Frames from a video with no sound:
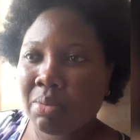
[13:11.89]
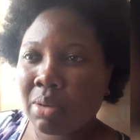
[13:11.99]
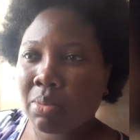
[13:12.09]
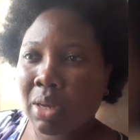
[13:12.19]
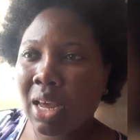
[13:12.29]

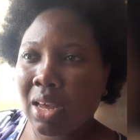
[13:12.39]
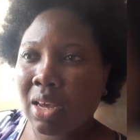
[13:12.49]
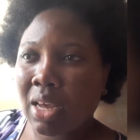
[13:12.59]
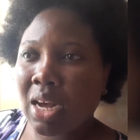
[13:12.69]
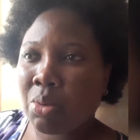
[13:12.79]
Yeah. I
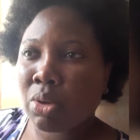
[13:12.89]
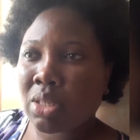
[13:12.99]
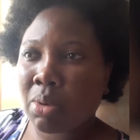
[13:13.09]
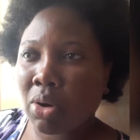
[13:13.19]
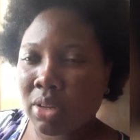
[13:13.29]
can almost
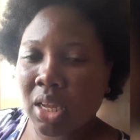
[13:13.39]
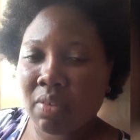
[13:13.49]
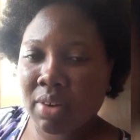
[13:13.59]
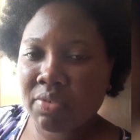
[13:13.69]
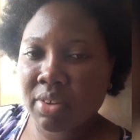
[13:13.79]
make cut off
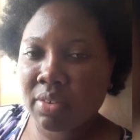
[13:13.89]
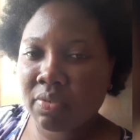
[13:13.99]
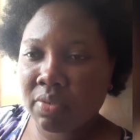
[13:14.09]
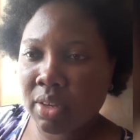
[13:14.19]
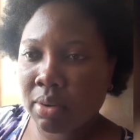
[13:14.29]
coffee
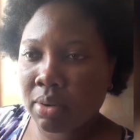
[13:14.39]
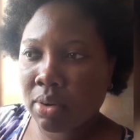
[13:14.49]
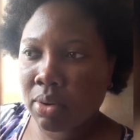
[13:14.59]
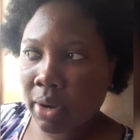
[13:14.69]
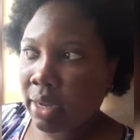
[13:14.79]
for
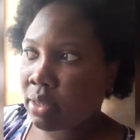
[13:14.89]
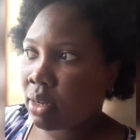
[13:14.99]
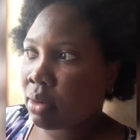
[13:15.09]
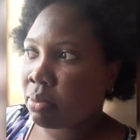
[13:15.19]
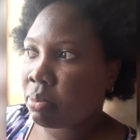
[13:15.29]
quite a